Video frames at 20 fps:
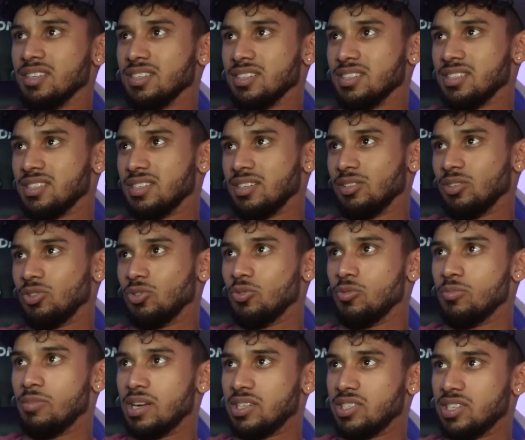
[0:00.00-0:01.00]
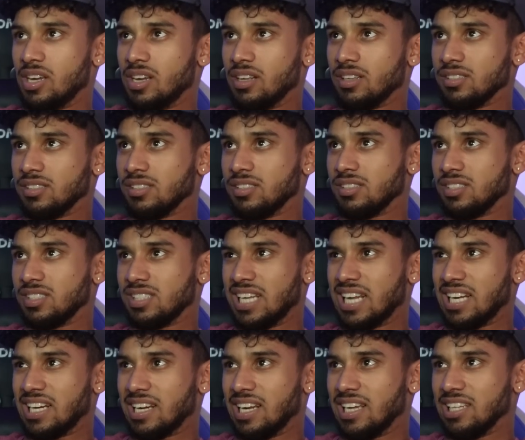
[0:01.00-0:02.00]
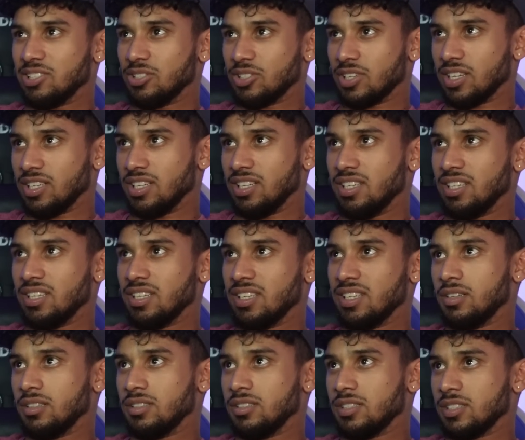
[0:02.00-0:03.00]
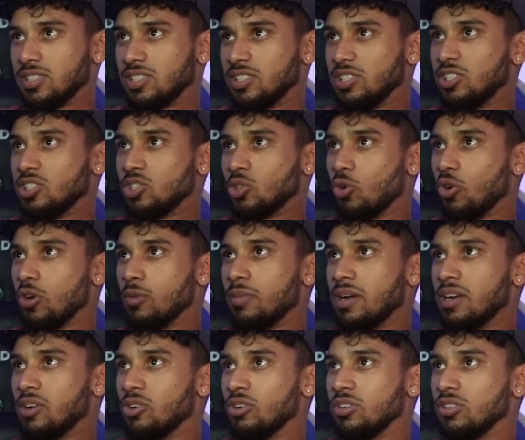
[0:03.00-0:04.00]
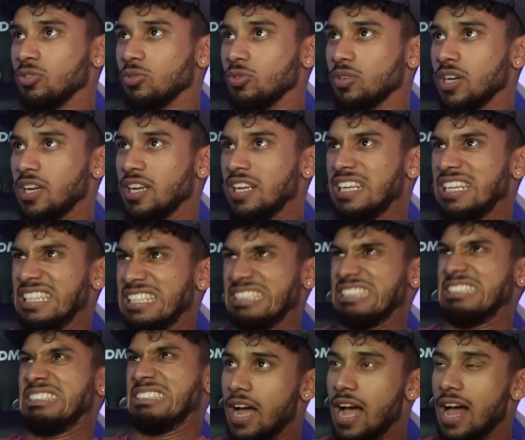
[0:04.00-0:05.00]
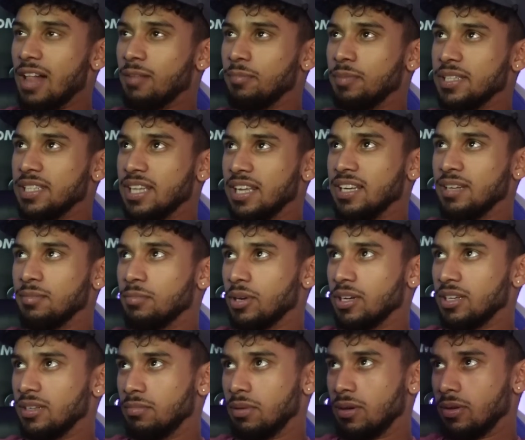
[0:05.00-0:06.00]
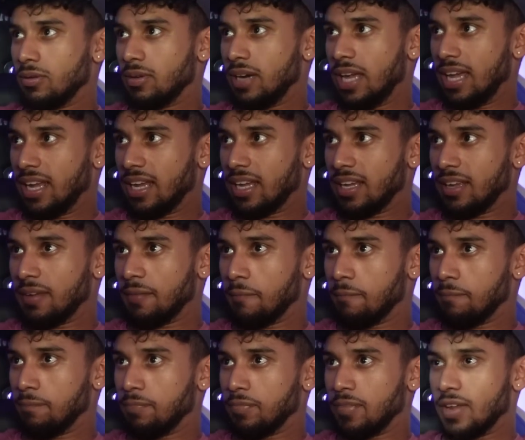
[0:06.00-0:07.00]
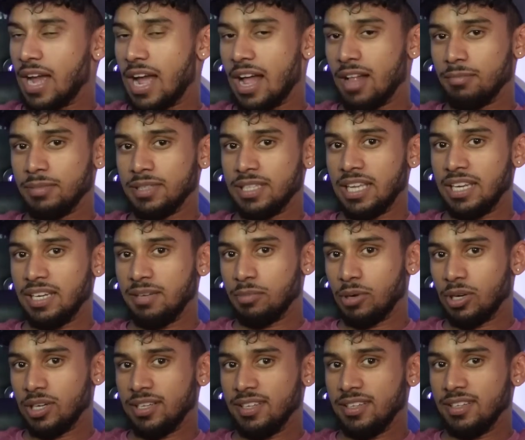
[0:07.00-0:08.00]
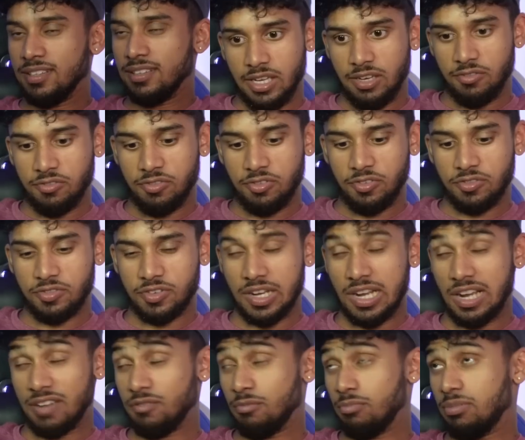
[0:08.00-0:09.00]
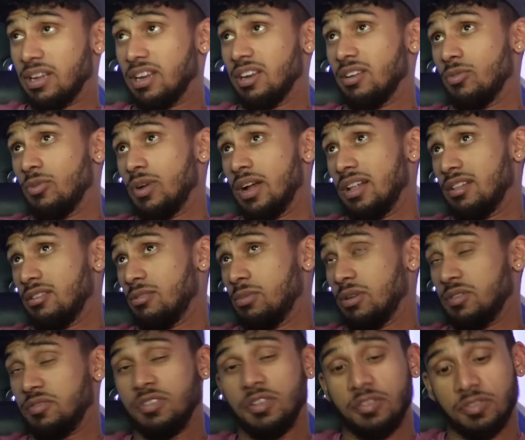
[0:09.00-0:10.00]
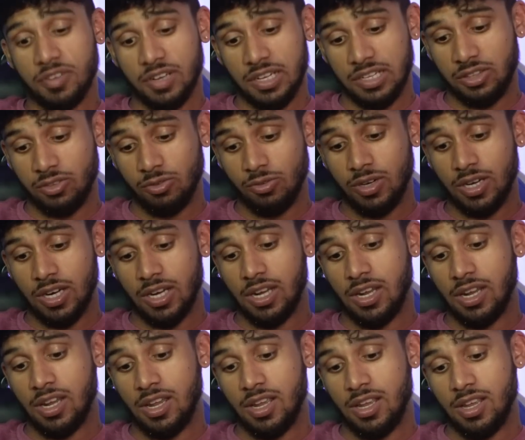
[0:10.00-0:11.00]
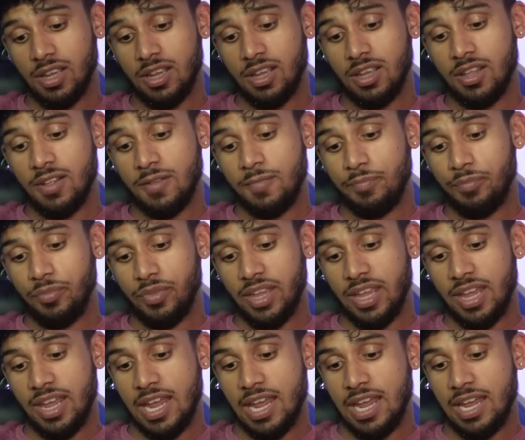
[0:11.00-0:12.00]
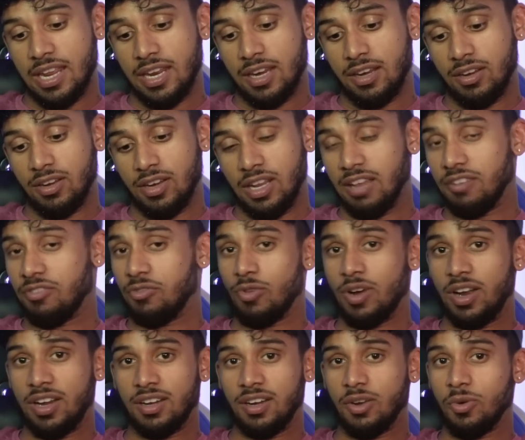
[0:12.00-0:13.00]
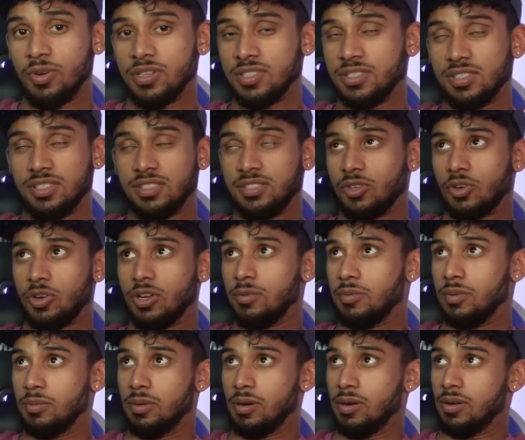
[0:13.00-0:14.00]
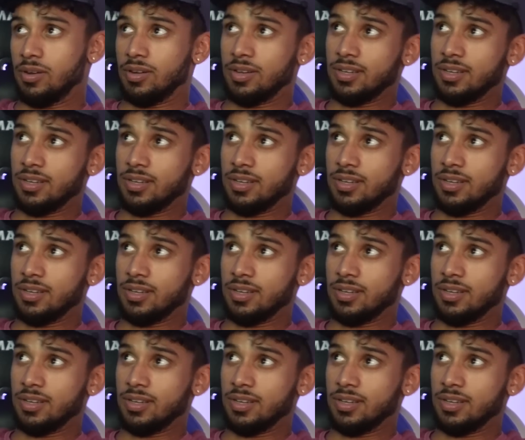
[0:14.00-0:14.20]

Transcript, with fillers: just don't do much else. It's like late already. Just destroy man. On 2K. I'll beat anybody, bro. Like, I'll beat anybody in, in FIFA. I haven't played in a while, though, but FIFA, 2K, and F1. No one's destroying me, bro.